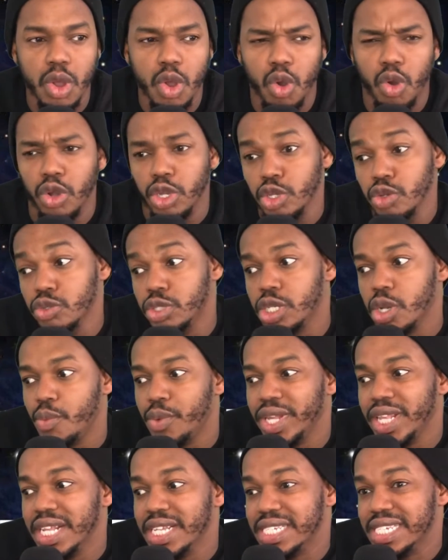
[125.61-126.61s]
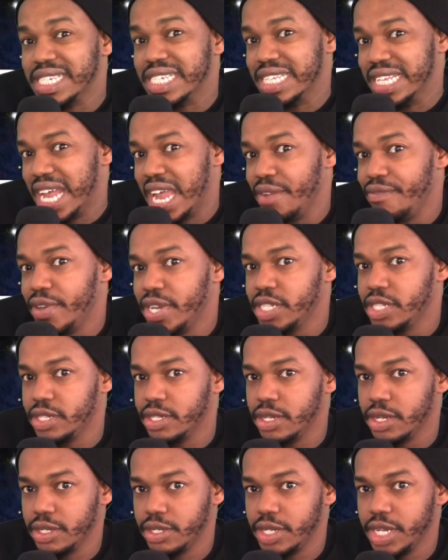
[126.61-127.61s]
Or use someone else's life as a
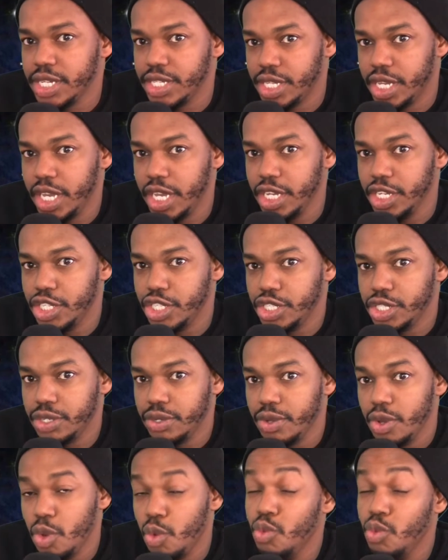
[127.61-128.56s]
success gauge.